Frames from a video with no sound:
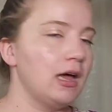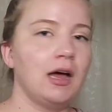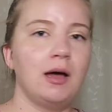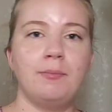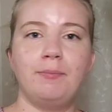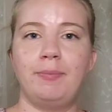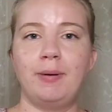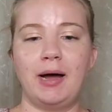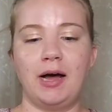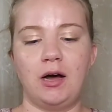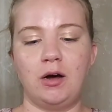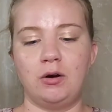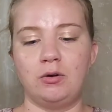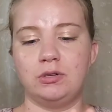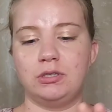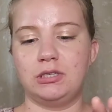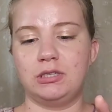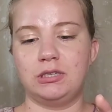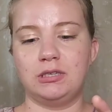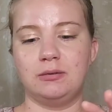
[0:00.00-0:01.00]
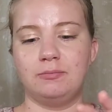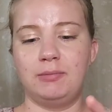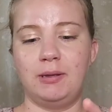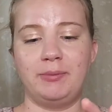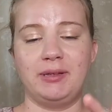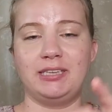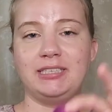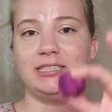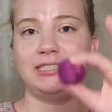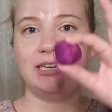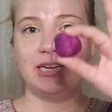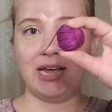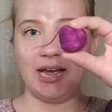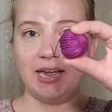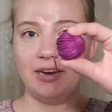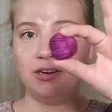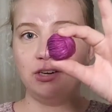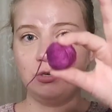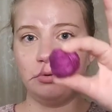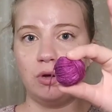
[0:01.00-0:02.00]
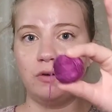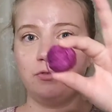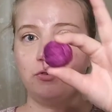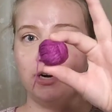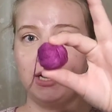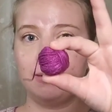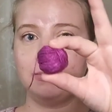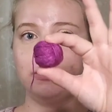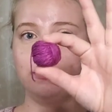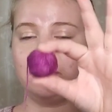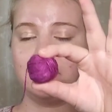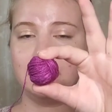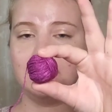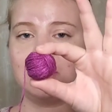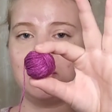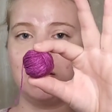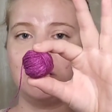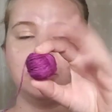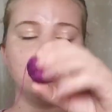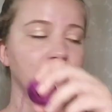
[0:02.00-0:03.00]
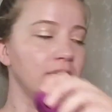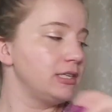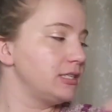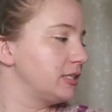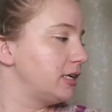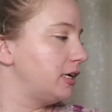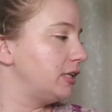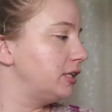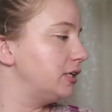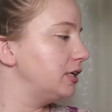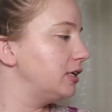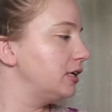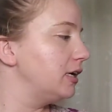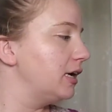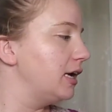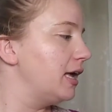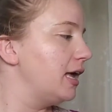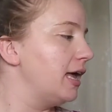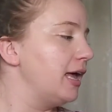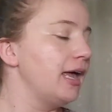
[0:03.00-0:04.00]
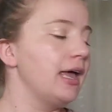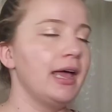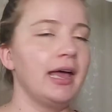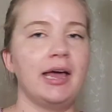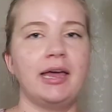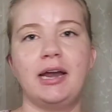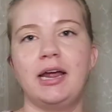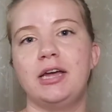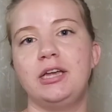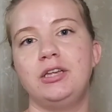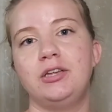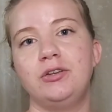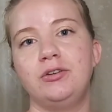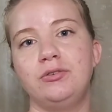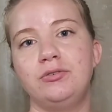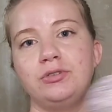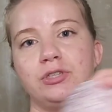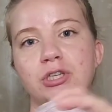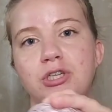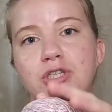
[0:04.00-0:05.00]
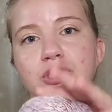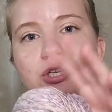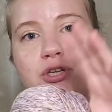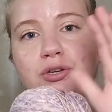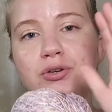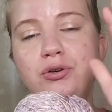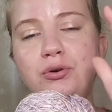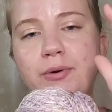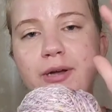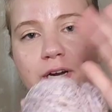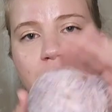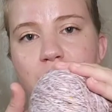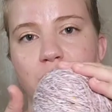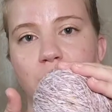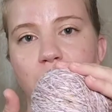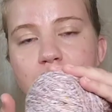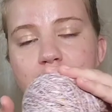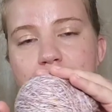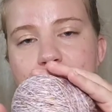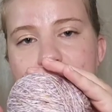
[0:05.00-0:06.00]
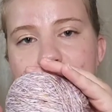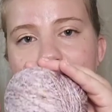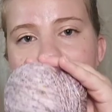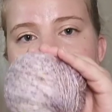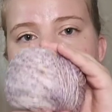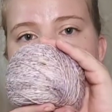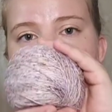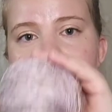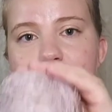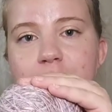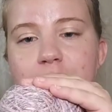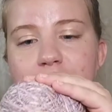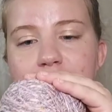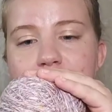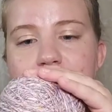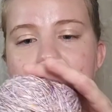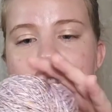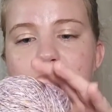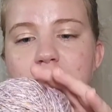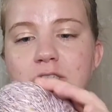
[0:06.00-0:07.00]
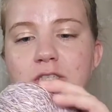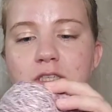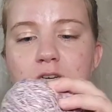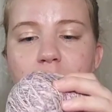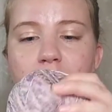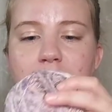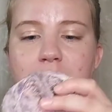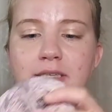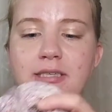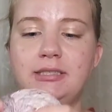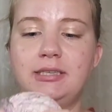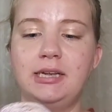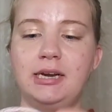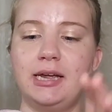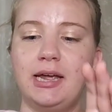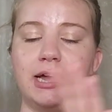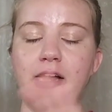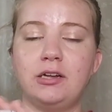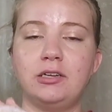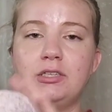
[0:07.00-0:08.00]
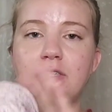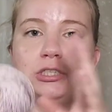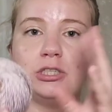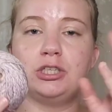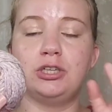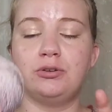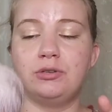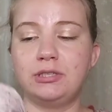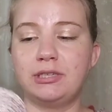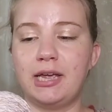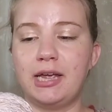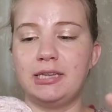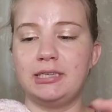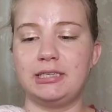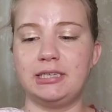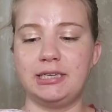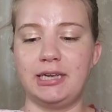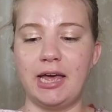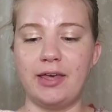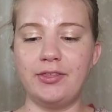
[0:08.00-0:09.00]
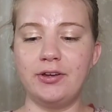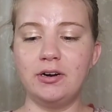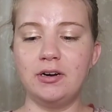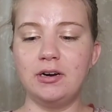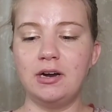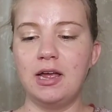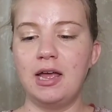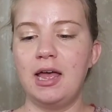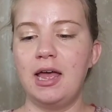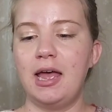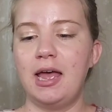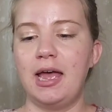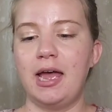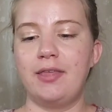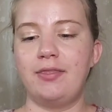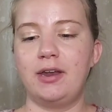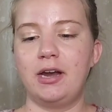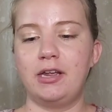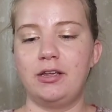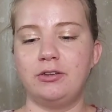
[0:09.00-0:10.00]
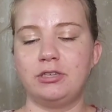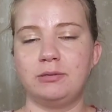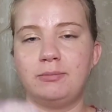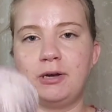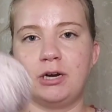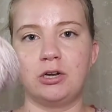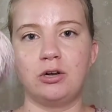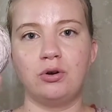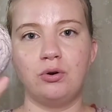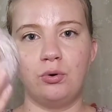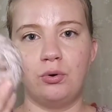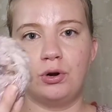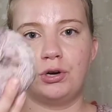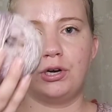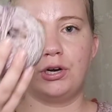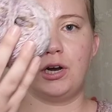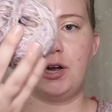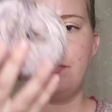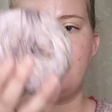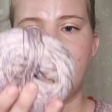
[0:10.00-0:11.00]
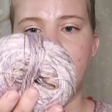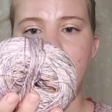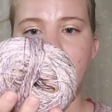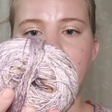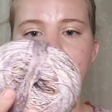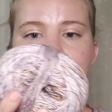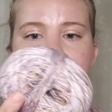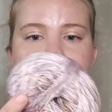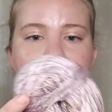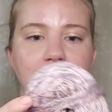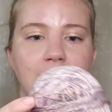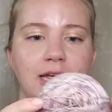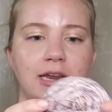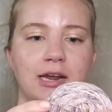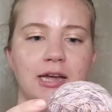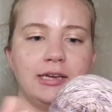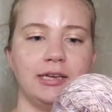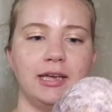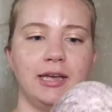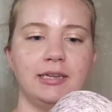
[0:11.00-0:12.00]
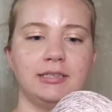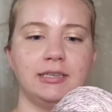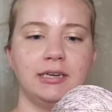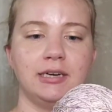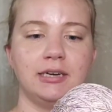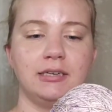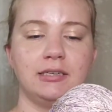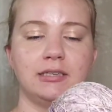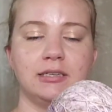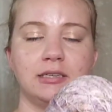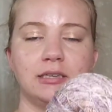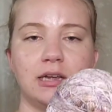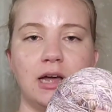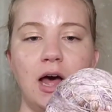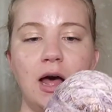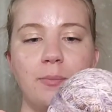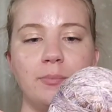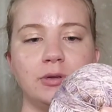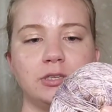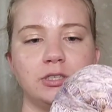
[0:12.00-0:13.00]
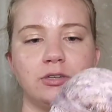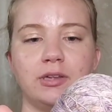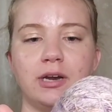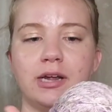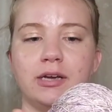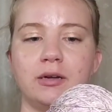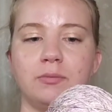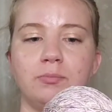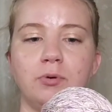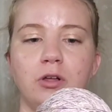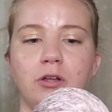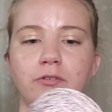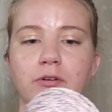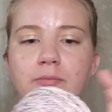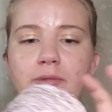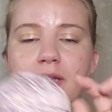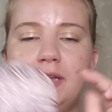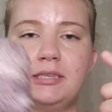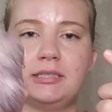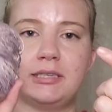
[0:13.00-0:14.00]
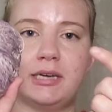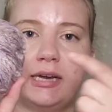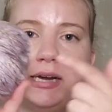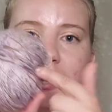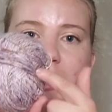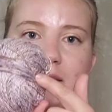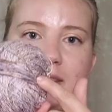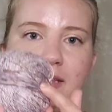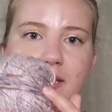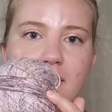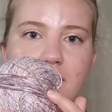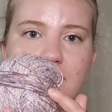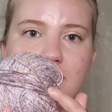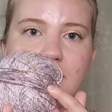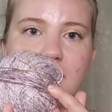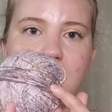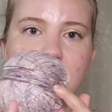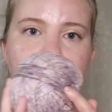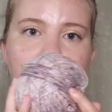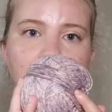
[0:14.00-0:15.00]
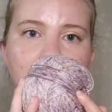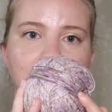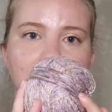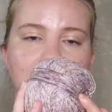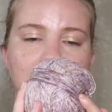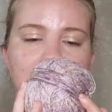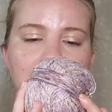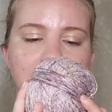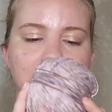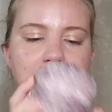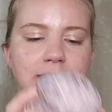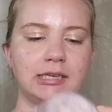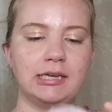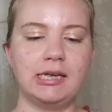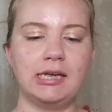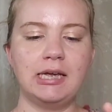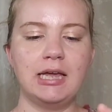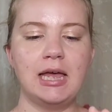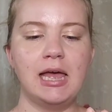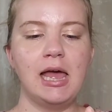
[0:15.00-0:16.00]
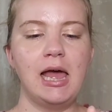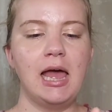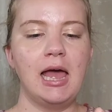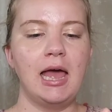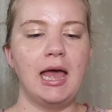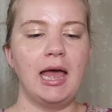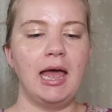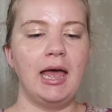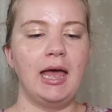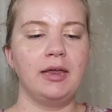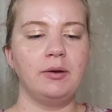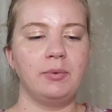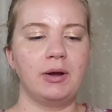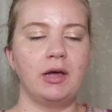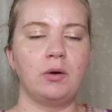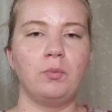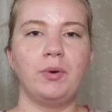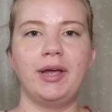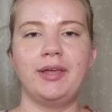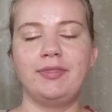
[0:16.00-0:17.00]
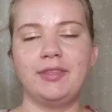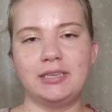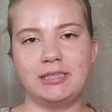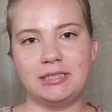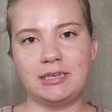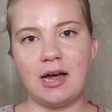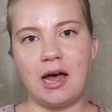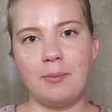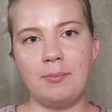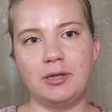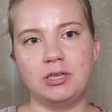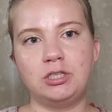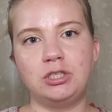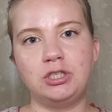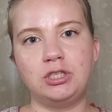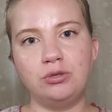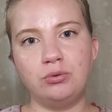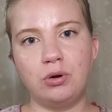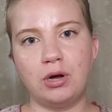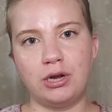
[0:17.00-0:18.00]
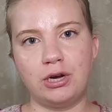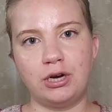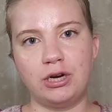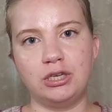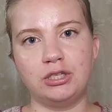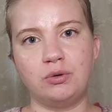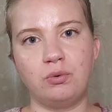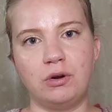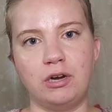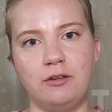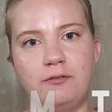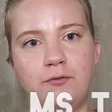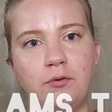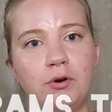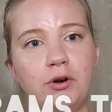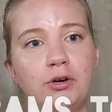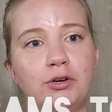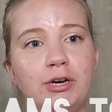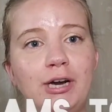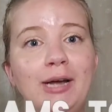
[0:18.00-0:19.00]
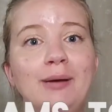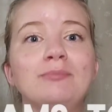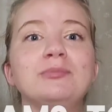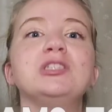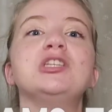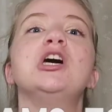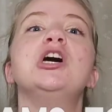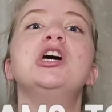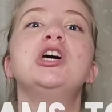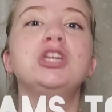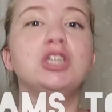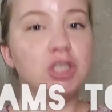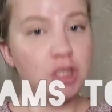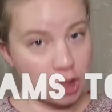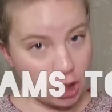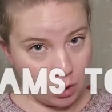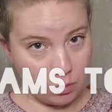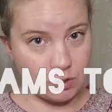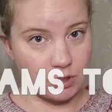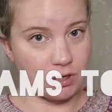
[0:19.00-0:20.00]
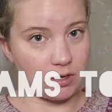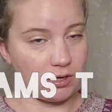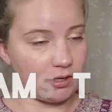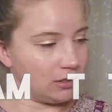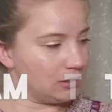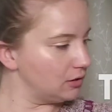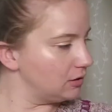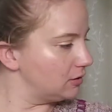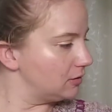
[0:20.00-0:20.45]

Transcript: about maybe 10 to 12 grams of this contrast color, and I used 2 1/4 skeins of this. So as I said, I held 2 skeins together, and then I used about 1/4 of the third skein. I caked it up so that I could pull from the inside and the outside simultaneously. And when I weighed this top, it's 224 grams total.